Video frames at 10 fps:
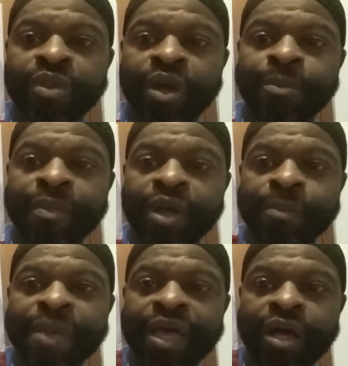a, a,
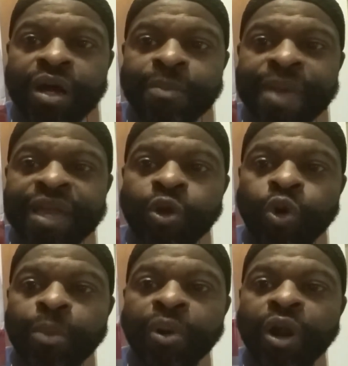me, a
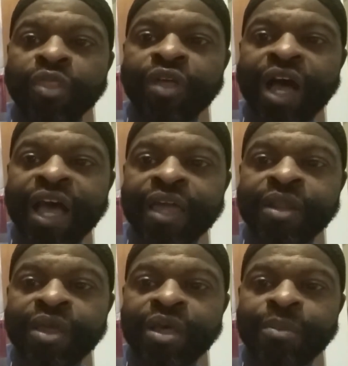Medical Apartheid
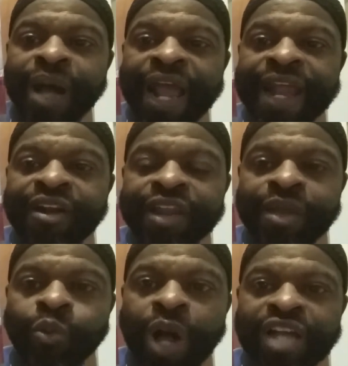by
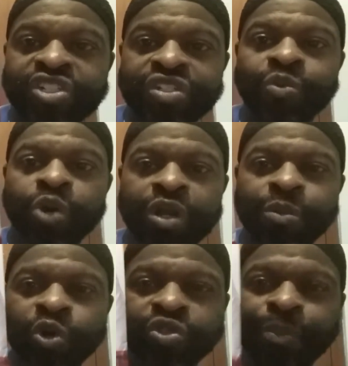Harriet Washington, one of the
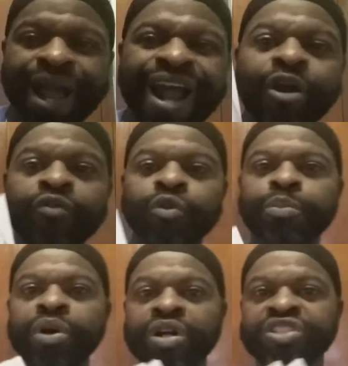most powerful
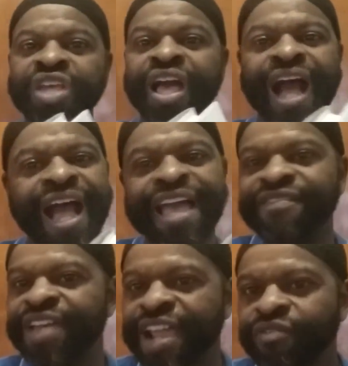books I
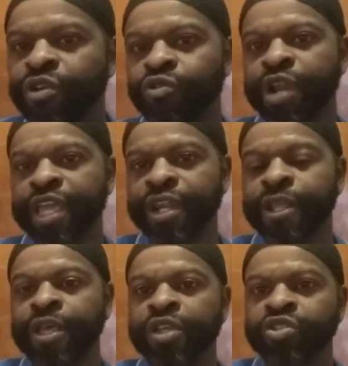have ever read.
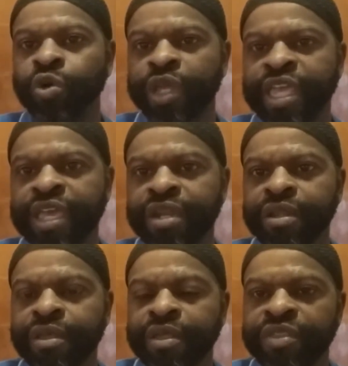So,
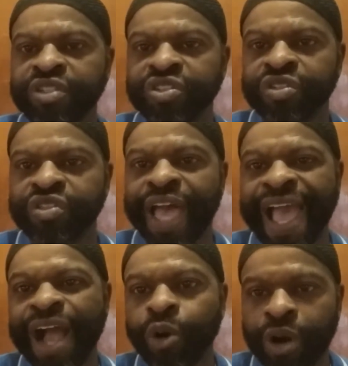again, this is The
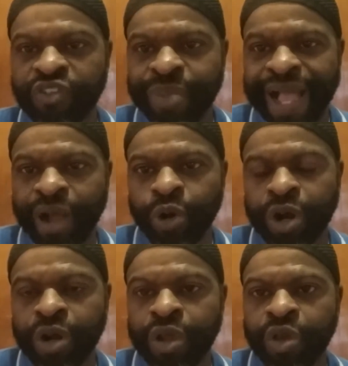Hour of
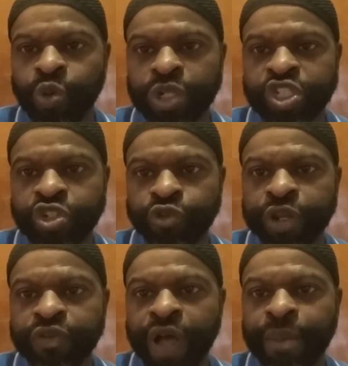Power with
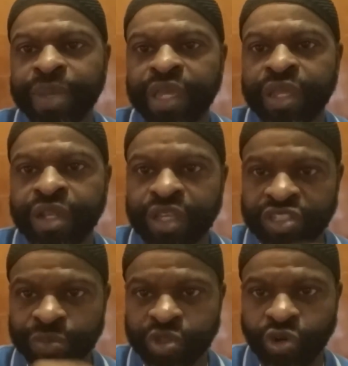Shareef Hamid.
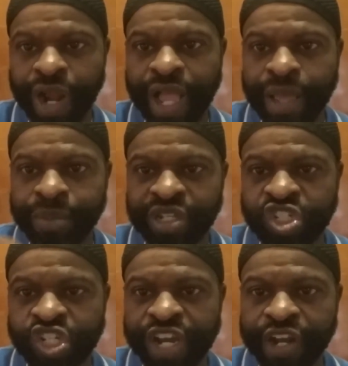Subscribe and
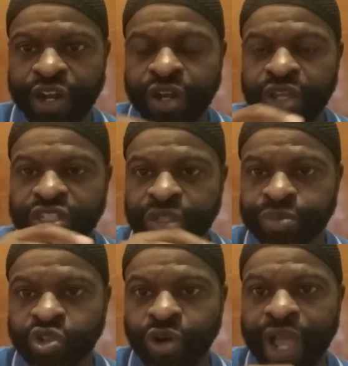share.
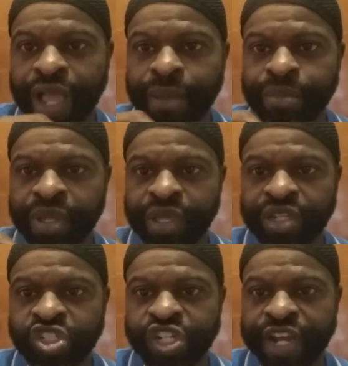Subscribe
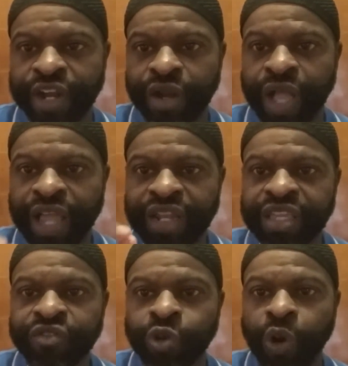and share. I
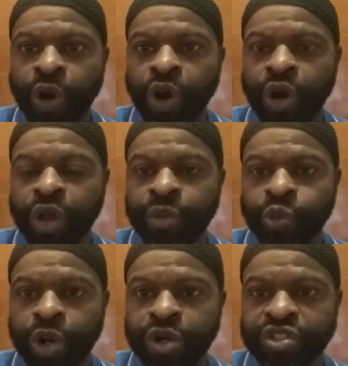leave you all in
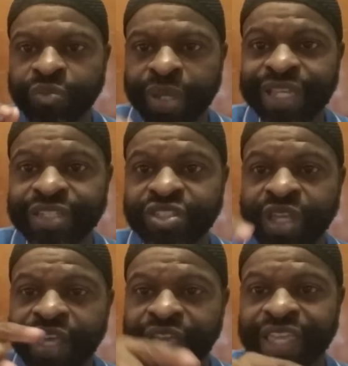words of peace.
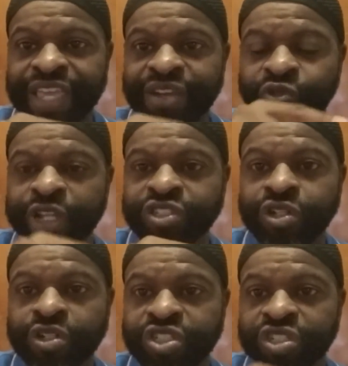Again,
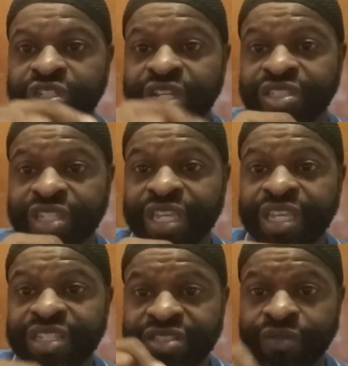research the
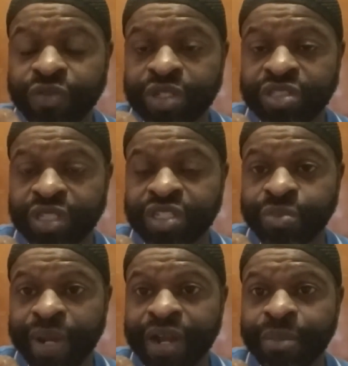Tuskegee syphilis
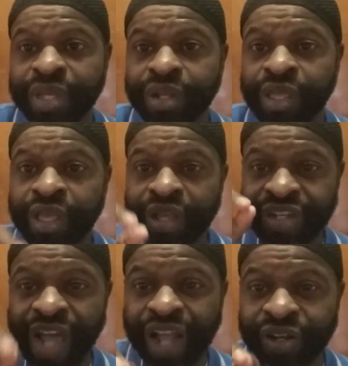experiment.
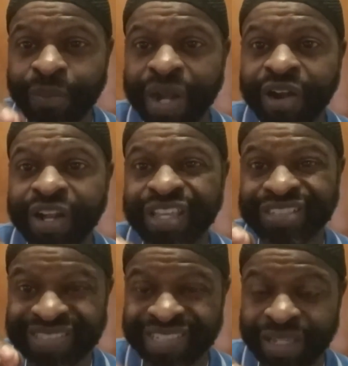Dr.
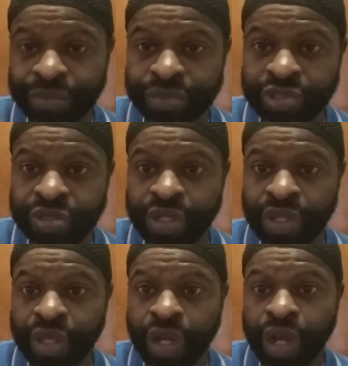Marion Sims,
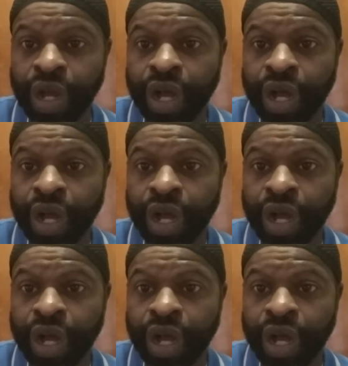uh,